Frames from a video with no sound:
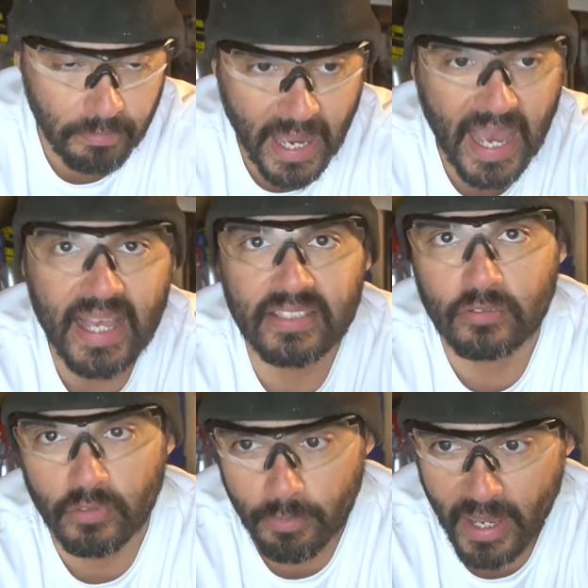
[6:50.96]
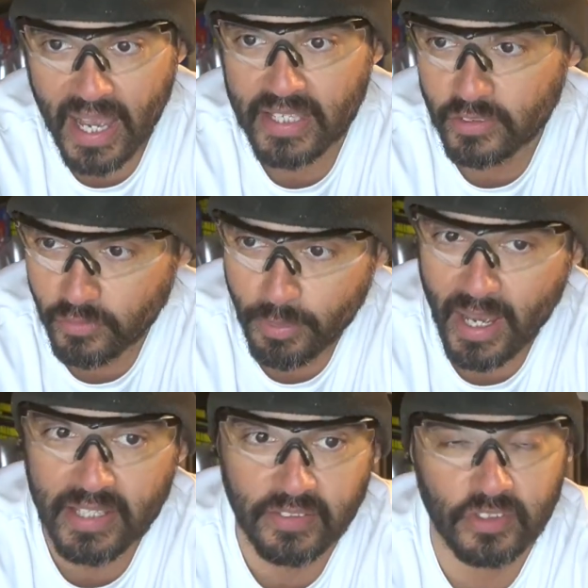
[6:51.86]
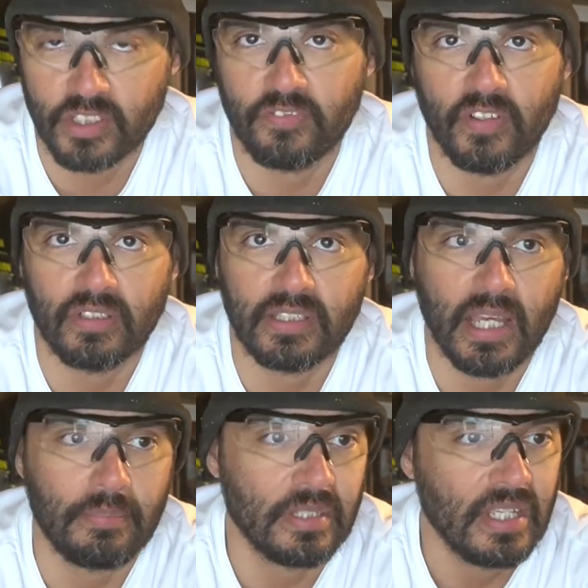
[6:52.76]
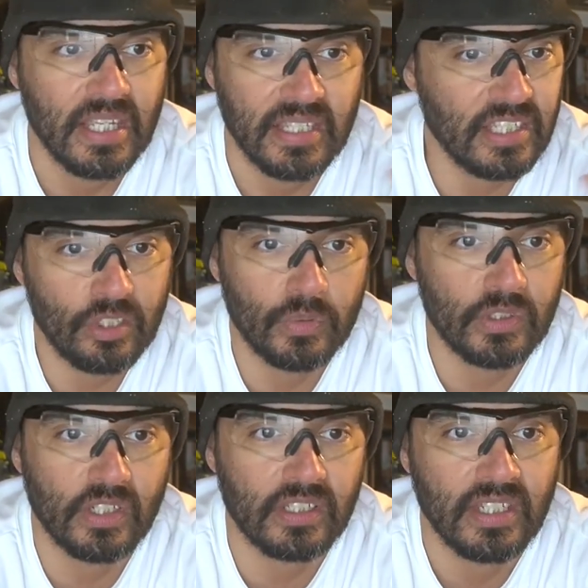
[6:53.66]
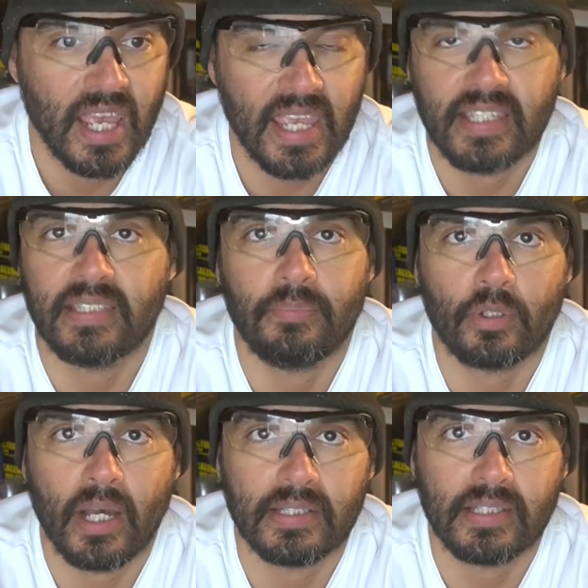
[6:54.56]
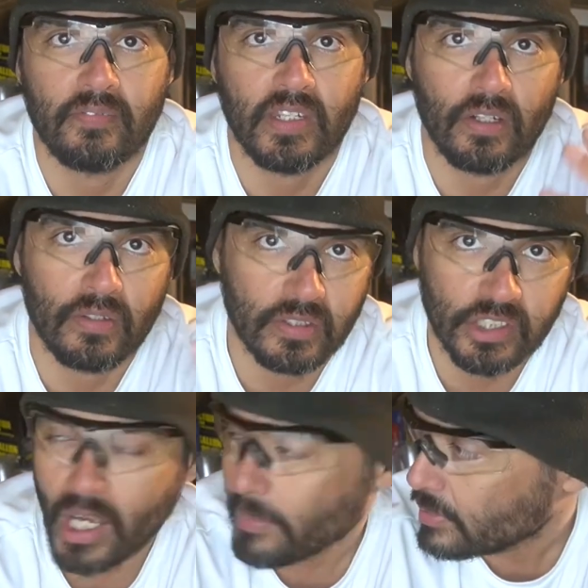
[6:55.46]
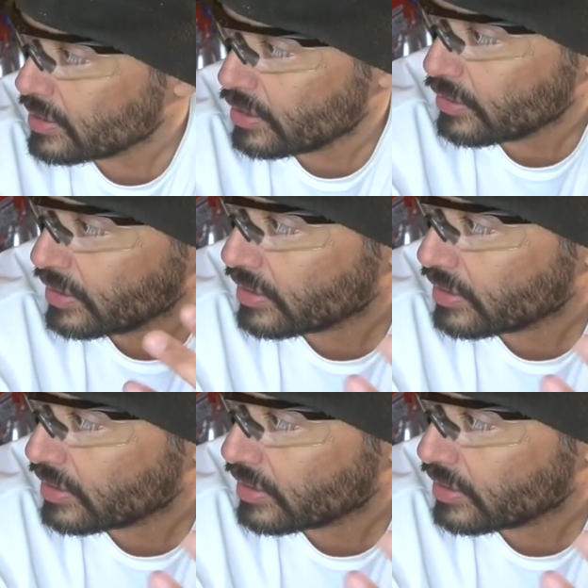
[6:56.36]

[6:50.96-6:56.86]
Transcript: pass over pass over pass of just failed attempts, this was just, hey, simple concept video. The shop, the